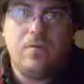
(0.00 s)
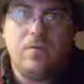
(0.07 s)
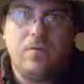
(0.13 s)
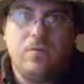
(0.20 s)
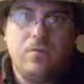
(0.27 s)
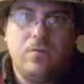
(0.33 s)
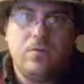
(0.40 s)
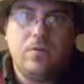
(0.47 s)

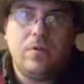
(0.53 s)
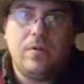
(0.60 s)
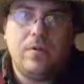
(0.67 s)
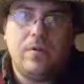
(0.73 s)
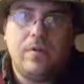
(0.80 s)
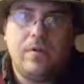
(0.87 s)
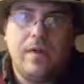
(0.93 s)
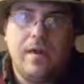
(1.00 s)
Hello,
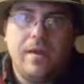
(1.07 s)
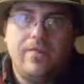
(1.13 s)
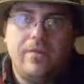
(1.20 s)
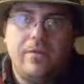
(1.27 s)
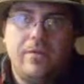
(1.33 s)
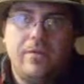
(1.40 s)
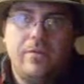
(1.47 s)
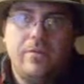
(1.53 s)
good
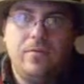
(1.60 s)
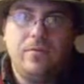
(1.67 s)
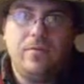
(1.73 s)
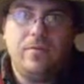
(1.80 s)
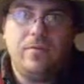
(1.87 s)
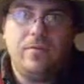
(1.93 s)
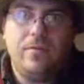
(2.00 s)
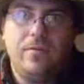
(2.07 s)

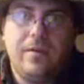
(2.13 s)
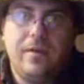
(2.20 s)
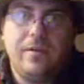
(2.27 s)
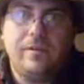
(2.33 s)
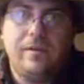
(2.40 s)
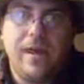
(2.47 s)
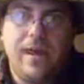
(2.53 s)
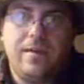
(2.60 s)
afternoon,
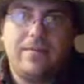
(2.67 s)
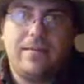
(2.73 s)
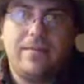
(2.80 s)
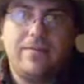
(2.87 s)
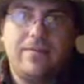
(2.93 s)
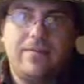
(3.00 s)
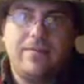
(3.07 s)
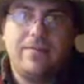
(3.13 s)
Glenn Beck.
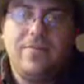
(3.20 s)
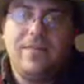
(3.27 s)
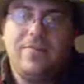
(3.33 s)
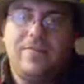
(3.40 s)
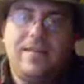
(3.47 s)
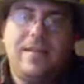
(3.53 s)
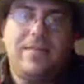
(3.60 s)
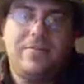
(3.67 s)
This is
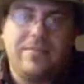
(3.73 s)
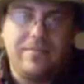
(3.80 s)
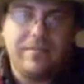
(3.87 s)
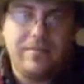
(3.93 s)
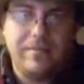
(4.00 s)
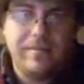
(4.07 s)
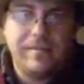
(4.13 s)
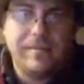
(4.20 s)
Jesse Denson.
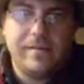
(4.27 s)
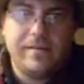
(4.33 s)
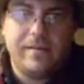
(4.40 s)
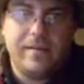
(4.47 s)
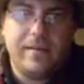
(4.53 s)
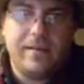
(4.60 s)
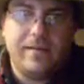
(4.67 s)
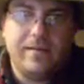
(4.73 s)

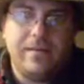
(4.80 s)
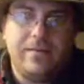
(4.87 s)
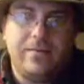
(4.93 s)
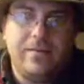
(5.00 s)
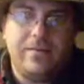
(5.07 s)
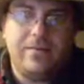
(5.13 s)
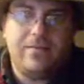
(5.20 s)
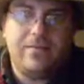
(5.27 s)
I live
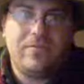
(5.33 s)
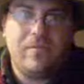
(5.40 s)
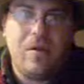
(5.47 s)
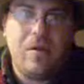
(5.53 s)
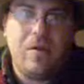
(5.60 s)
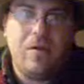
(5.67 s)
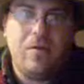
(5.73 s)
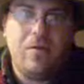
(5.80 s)
in a
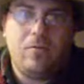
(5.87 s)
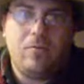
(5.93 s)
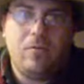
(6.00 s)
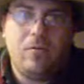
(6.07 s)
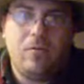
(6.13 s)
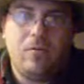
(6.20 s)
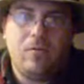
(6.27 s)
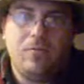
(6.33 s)
small
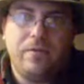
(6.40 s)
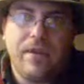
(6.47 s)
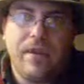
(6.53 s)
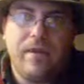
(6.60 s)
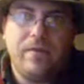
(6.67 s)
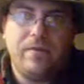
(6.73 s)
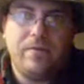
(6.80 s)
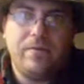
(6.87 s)
rural
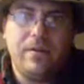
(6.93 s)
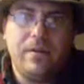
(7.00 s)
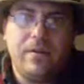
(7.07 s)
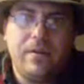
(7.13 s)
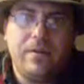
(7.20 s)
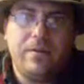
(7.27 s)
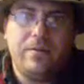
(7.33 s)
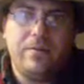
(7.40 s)
town
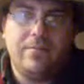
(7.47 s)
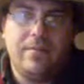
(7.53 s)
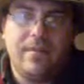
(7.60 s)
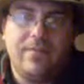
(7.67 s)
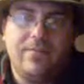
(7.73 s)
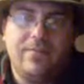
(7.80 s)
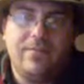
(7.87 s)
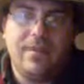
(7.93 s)
in
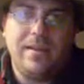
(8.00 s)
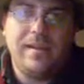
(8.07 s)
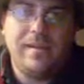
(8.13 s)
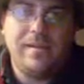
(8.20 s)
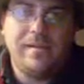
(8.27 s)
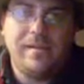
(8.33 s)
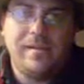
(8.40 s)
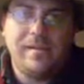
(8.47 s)
Tennessee,